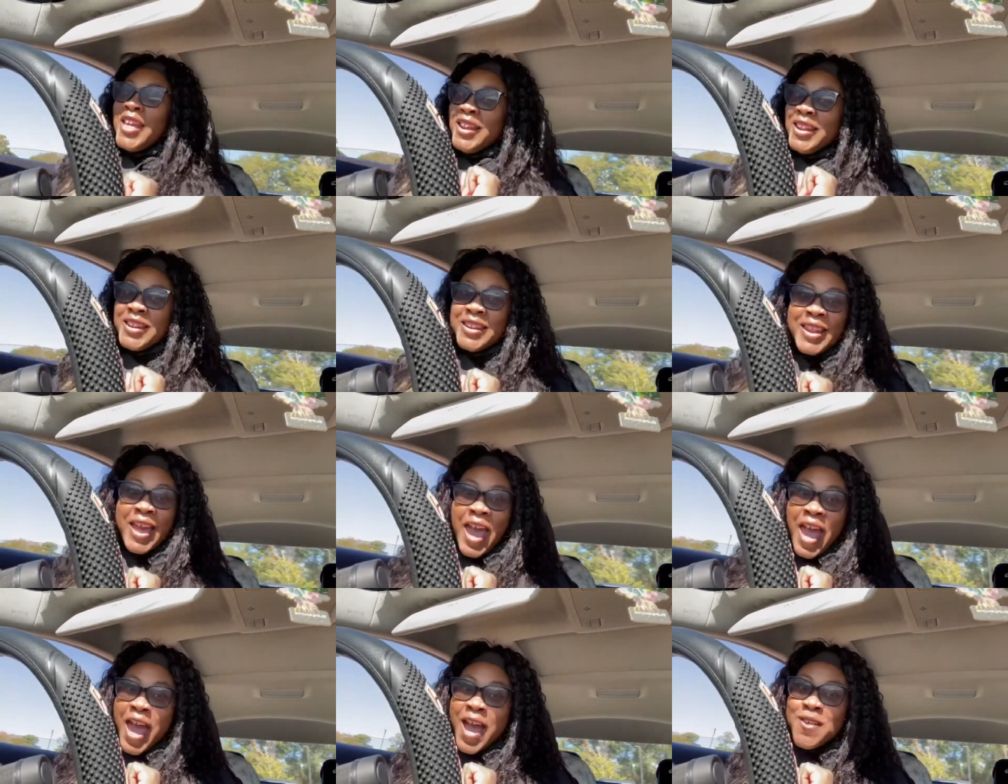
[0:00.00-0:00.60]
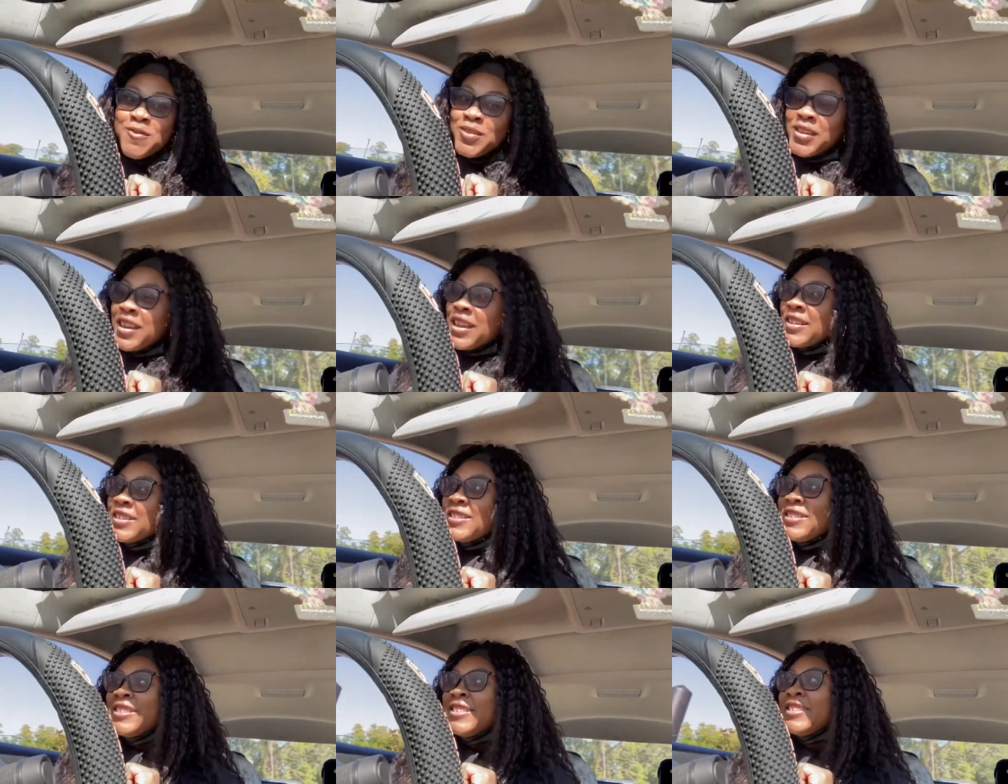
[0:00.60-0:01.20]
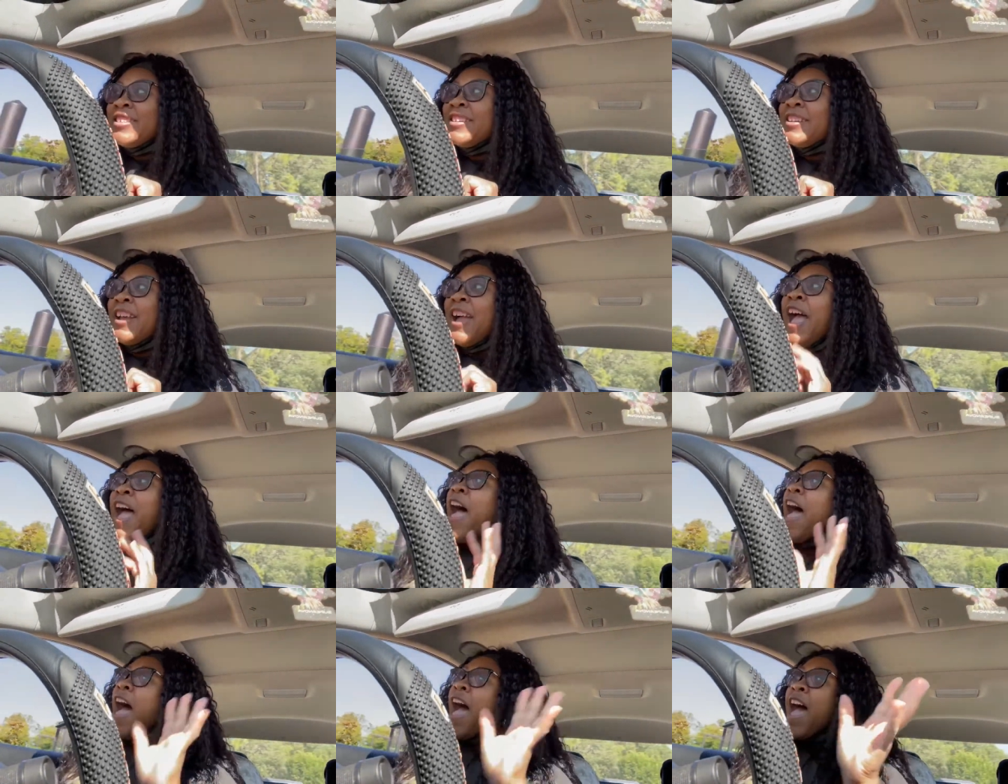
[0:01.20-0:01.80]
didn't have it,
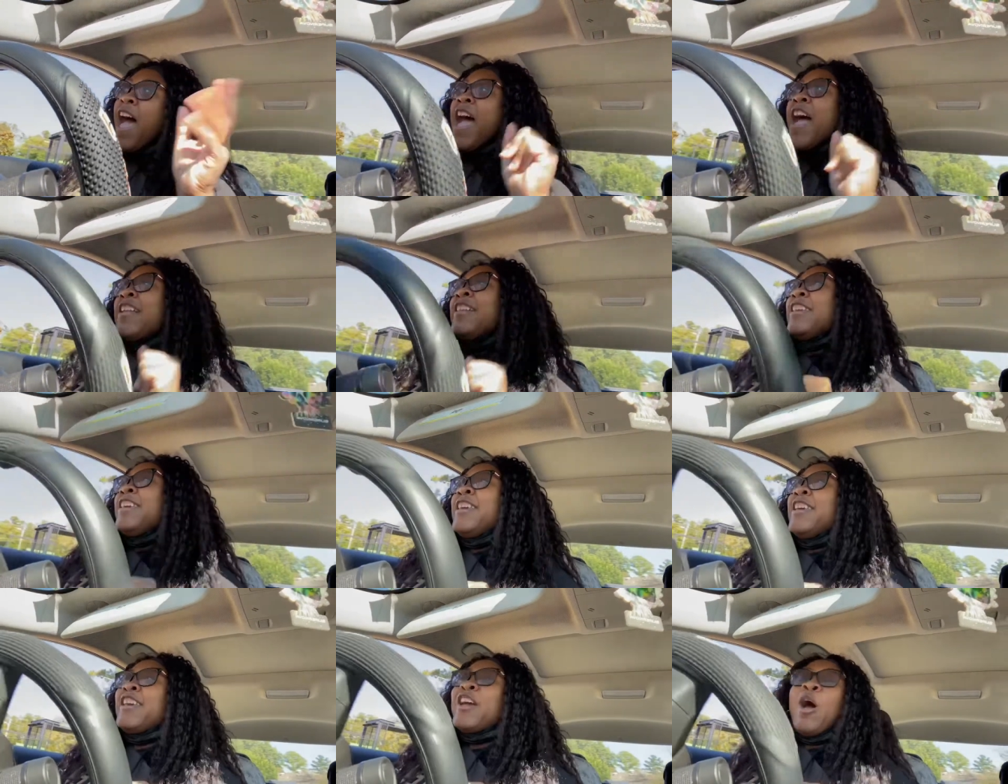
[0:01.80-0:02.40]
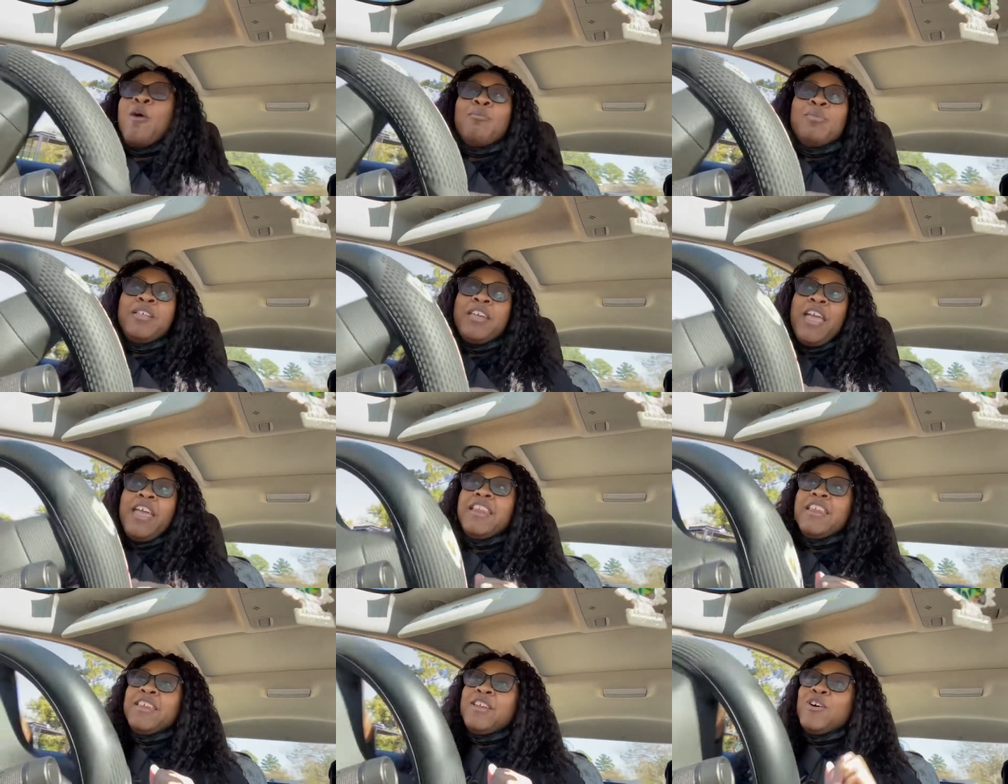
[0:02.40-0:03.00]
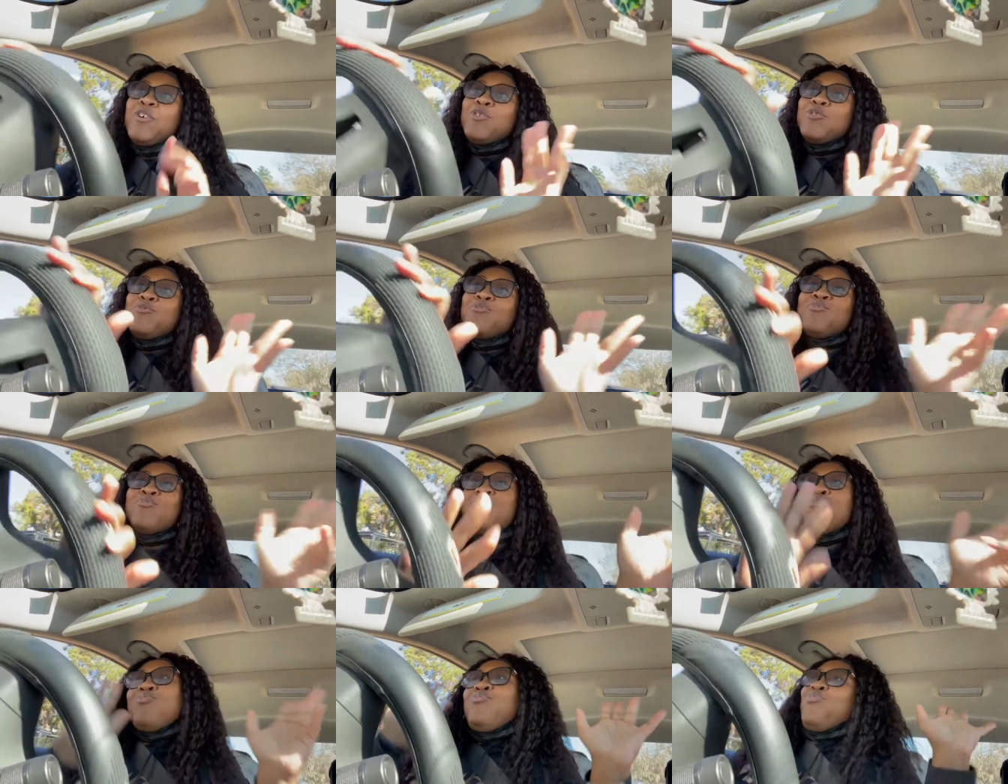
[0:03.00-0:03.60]
I had to get complicated on them.
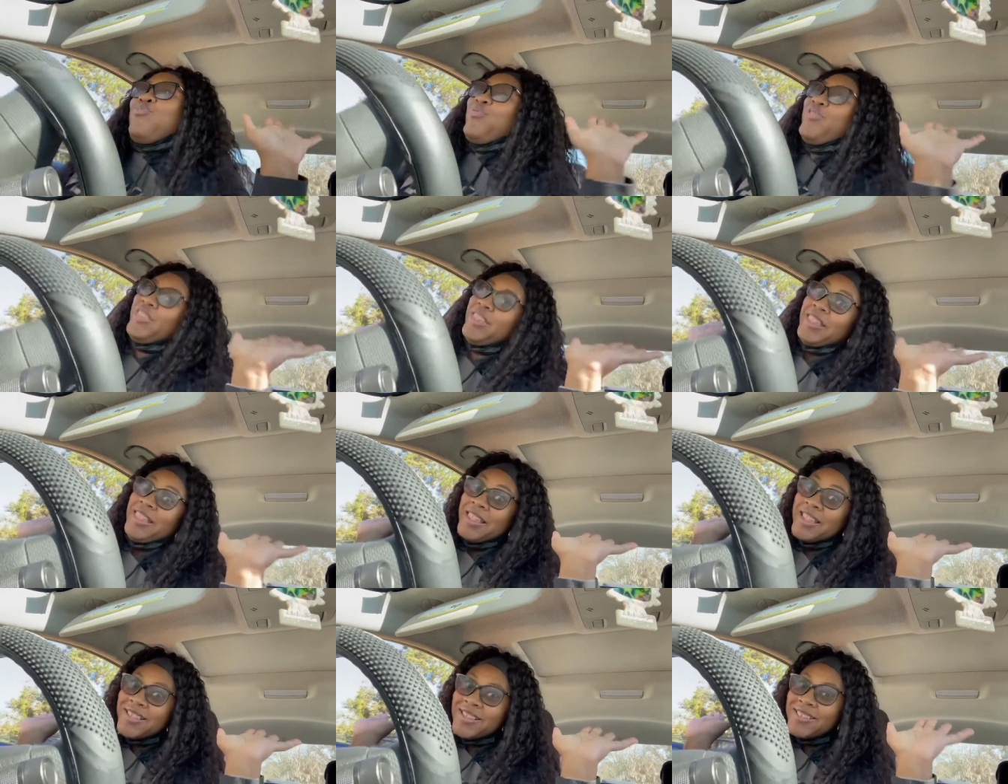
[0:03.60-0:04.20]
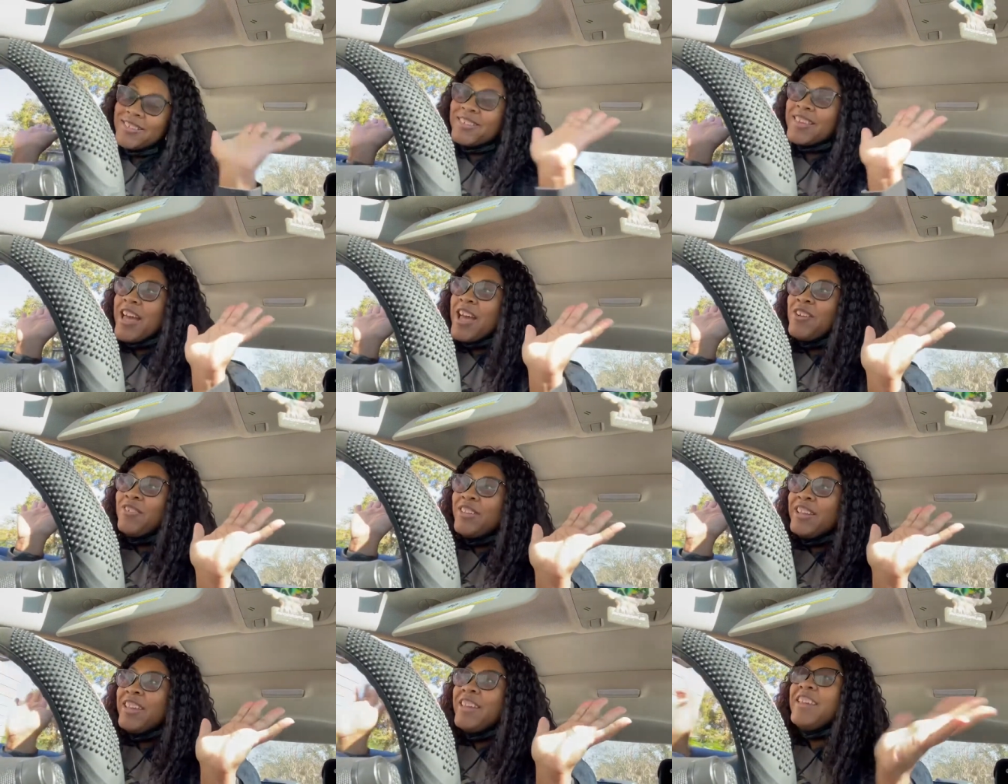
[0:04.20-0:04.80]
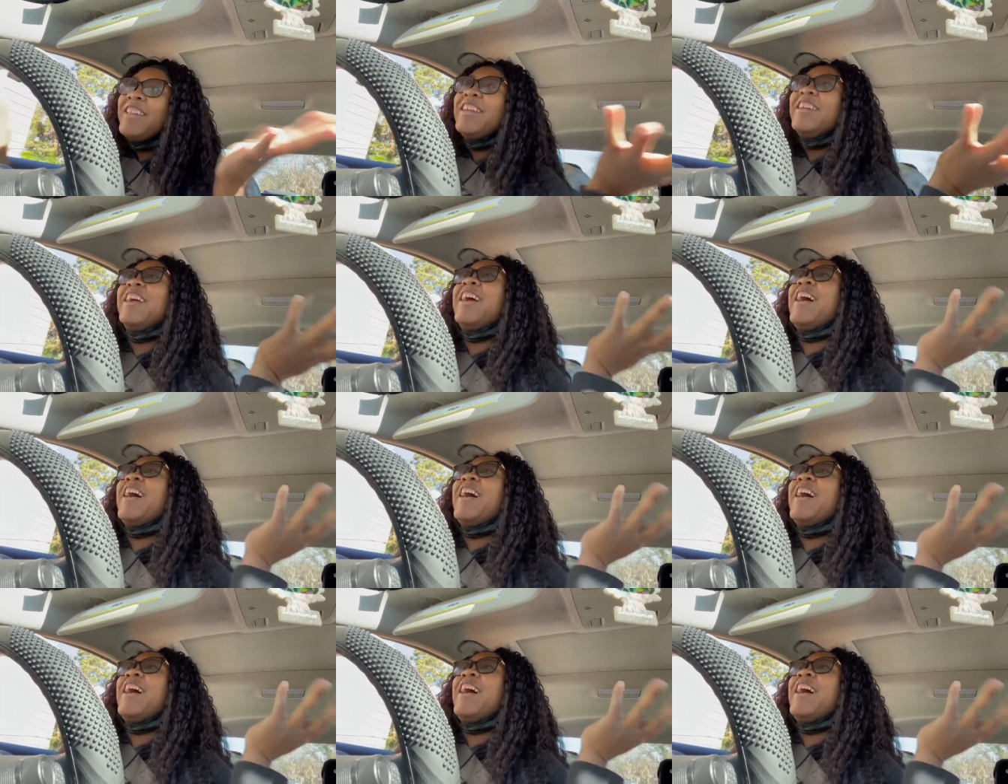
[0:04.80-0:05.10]
Sorry.